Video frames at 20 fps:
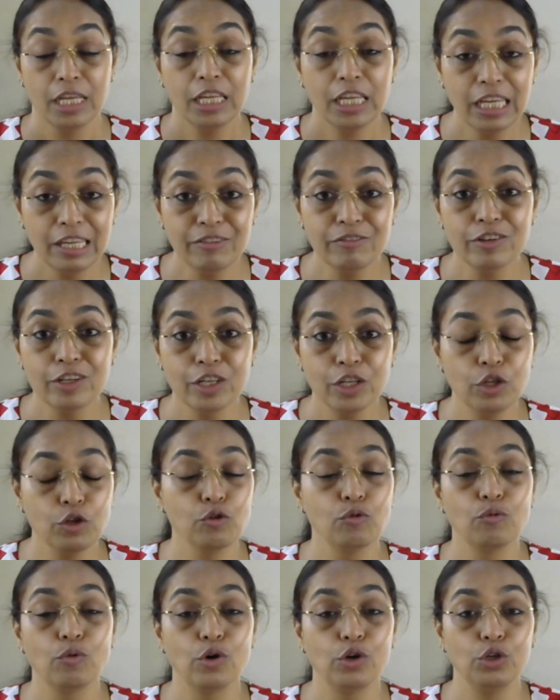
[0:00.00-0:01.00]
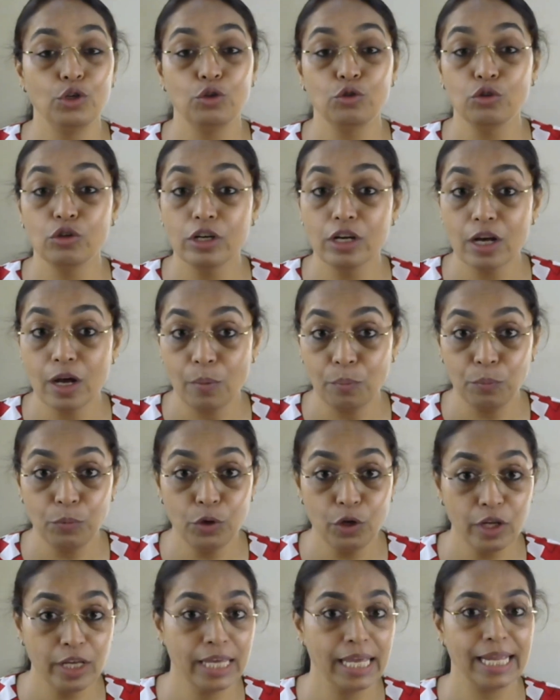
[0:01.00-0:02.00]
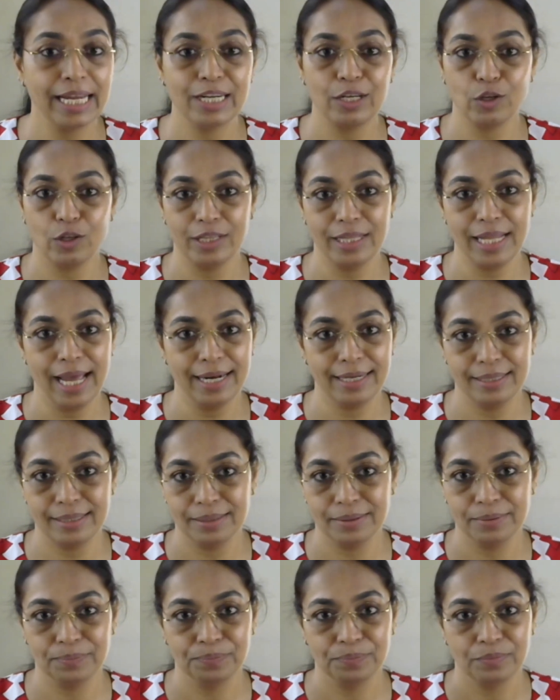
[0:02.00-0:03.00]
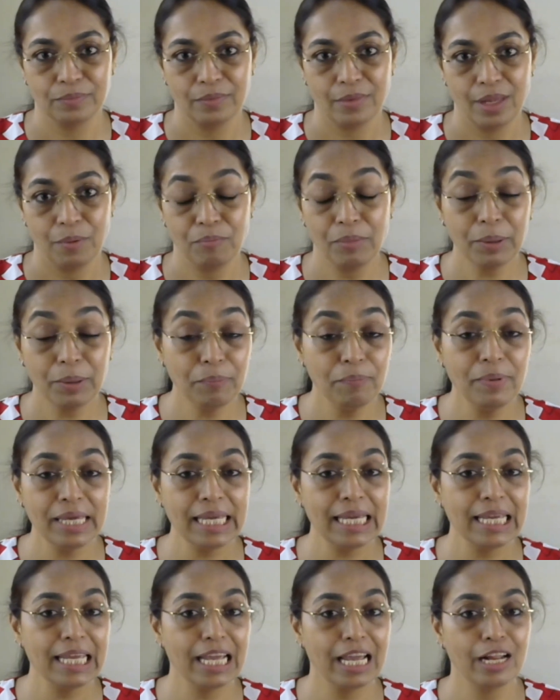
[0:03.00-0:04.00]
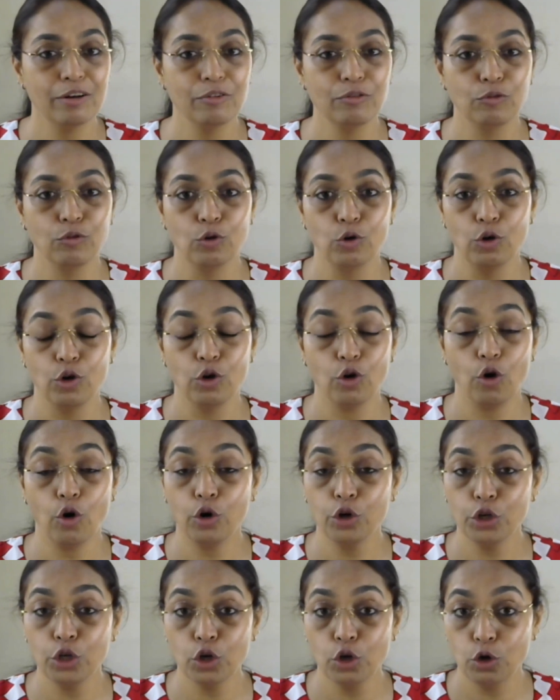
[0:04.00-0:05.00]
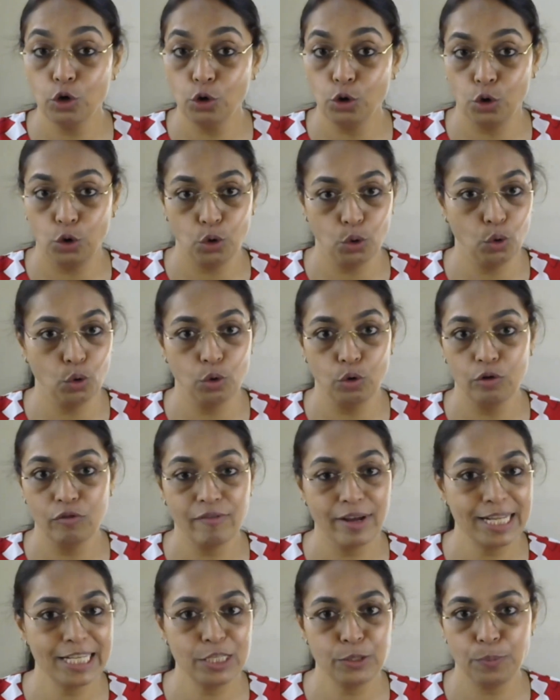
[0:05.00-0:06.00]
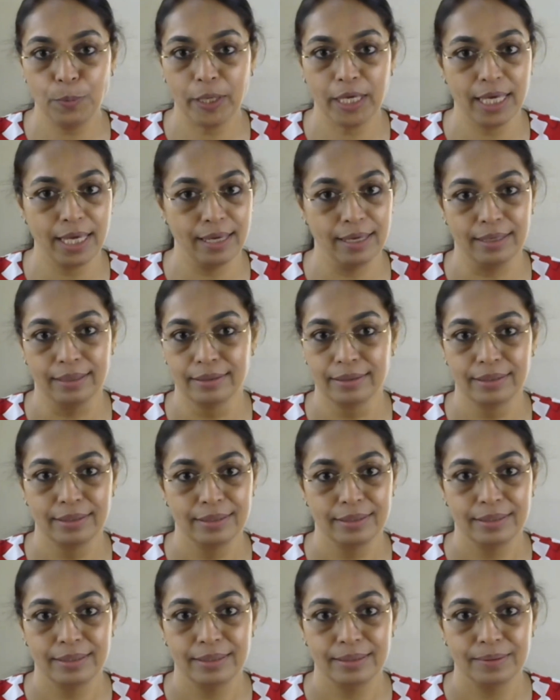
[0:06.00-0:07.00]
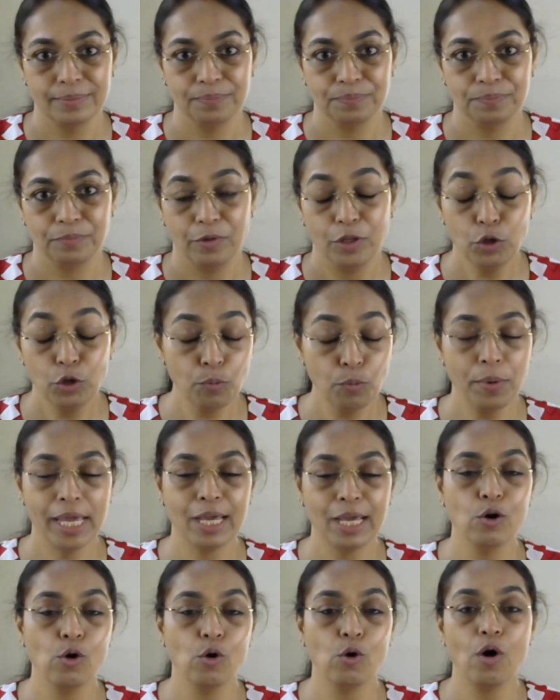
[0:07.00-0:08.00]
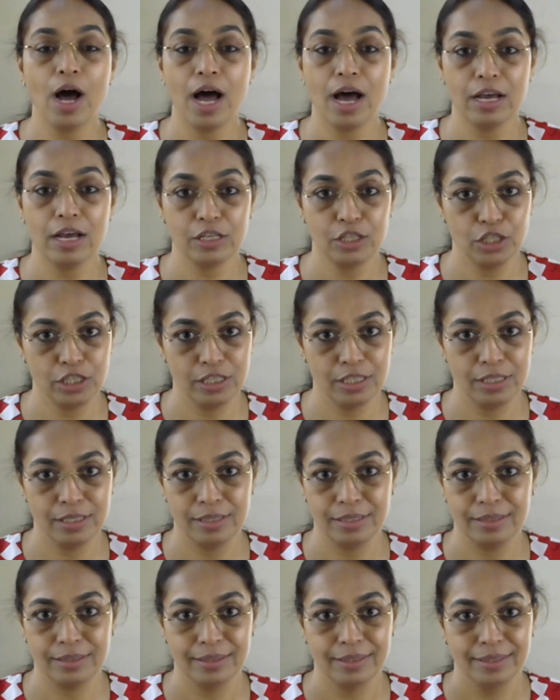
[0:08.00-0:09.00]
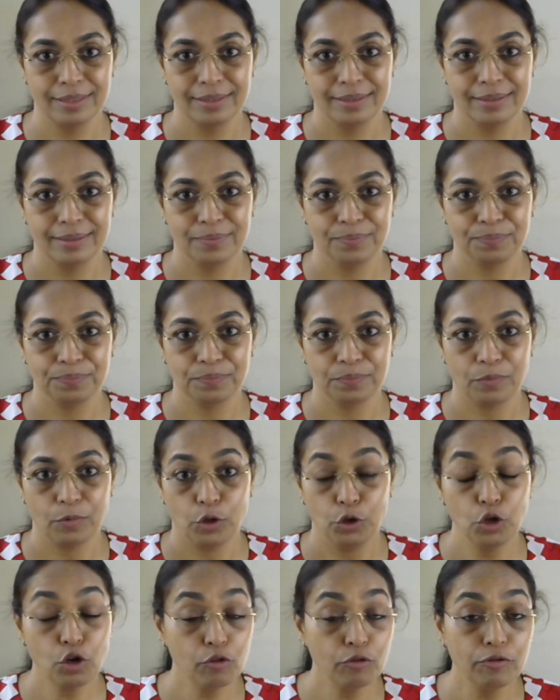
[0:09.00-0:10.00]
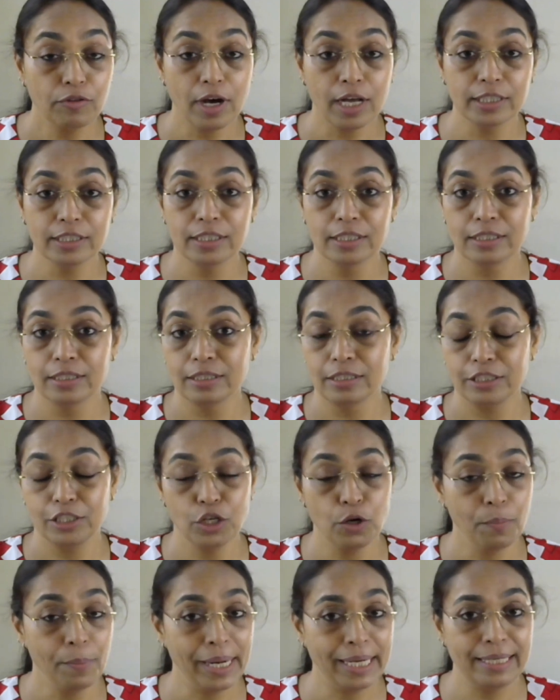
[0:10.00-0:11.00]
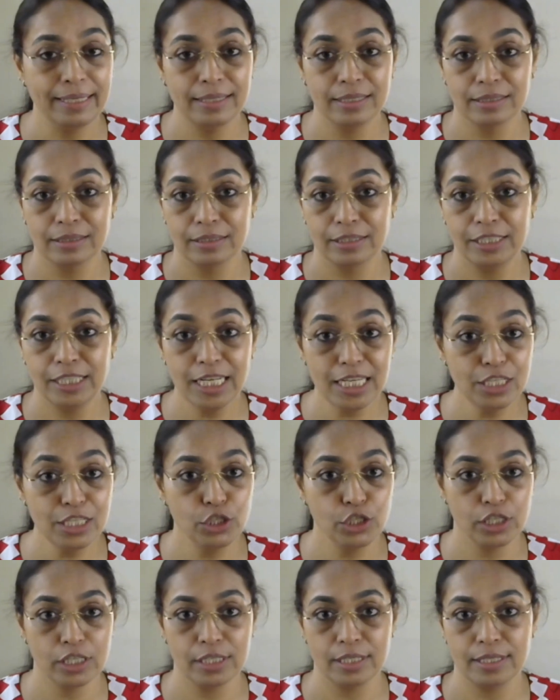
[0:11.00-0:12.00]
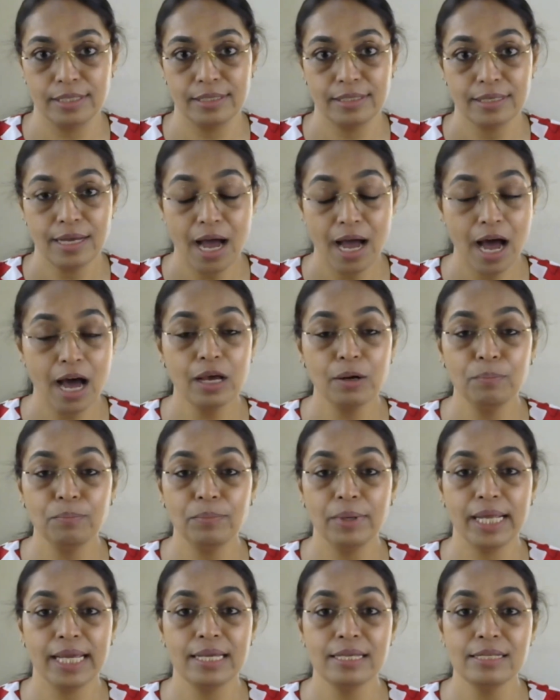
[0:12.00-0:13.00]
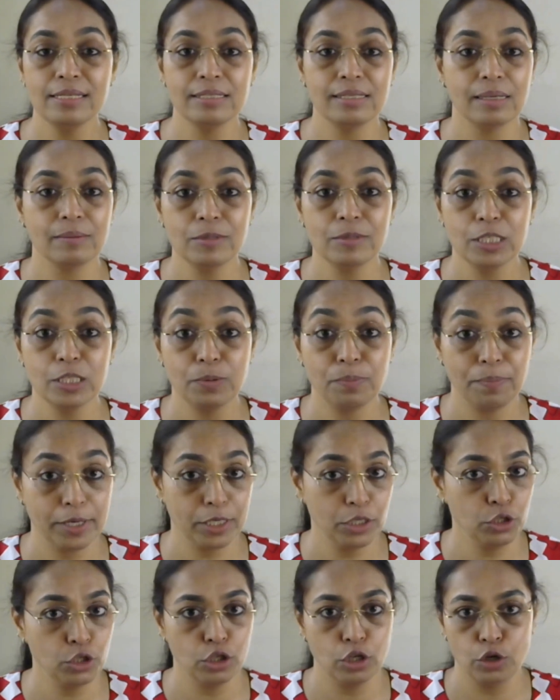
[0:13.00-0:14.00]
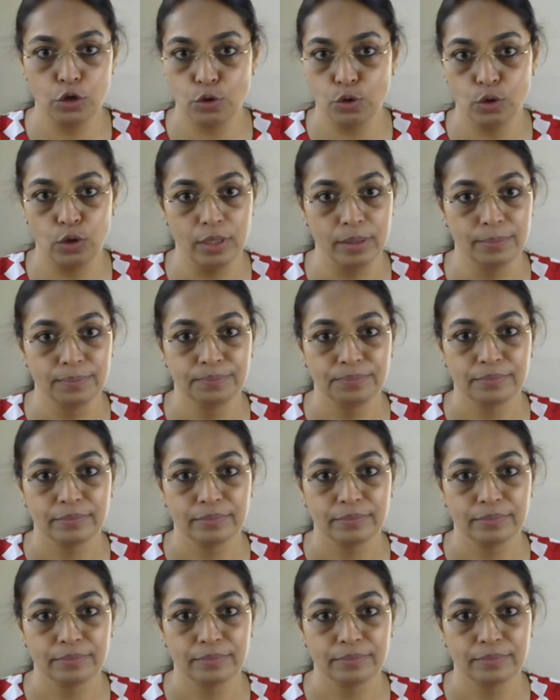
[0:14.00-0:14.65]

Even you want to communicate on that, but be careful on your tone while speaking. You may go harsh. Your father, your mentor, teachers are playing some special role,